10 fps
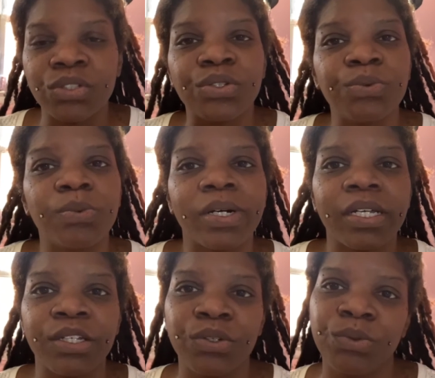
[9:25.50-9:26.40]

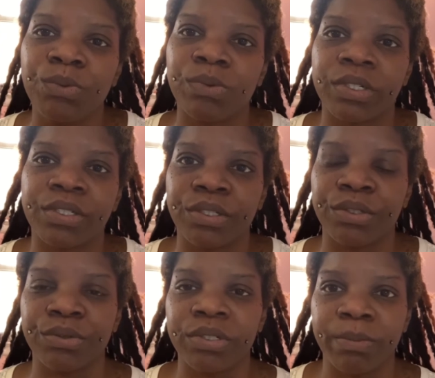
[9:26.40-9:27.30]
what you want to
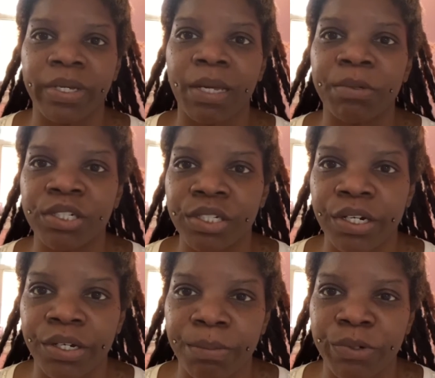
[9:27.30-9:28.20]
do to be able to
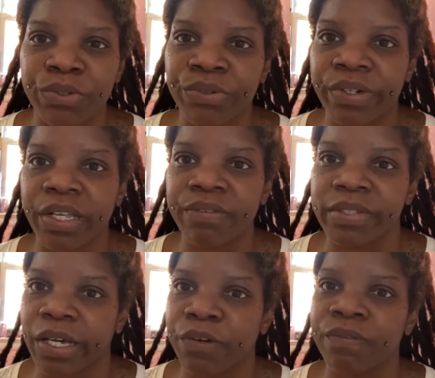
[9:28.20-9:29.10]
share your most creative
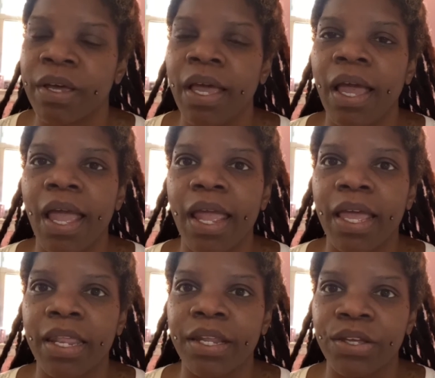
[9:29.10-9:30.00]
self
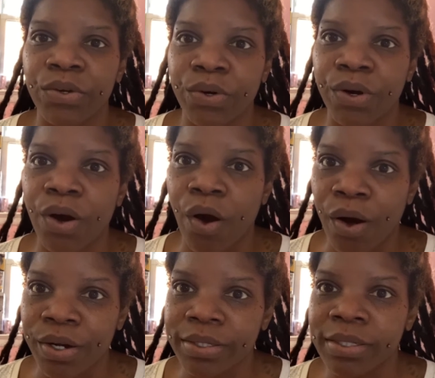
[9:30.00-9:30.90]
and your
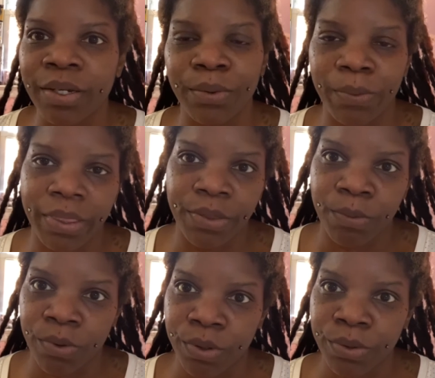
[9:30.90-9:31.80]
art with the
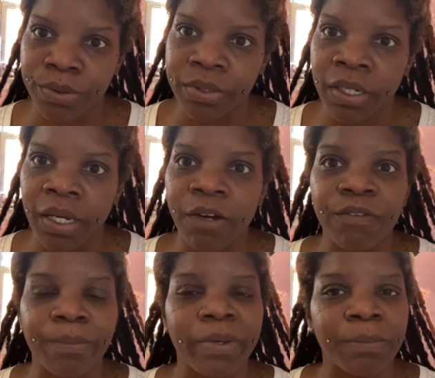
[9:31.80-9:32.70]
world.
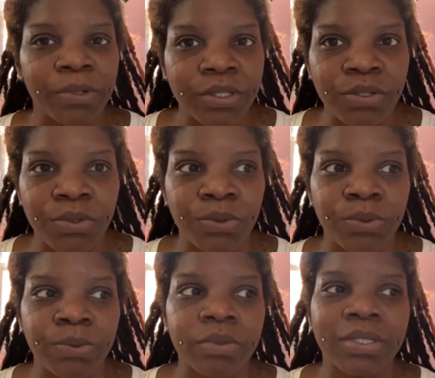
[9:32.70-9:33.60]
Remember
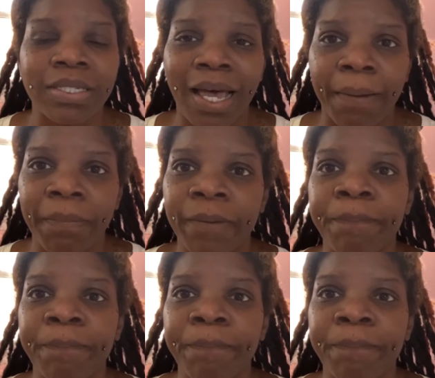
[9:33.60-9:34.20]
to stop,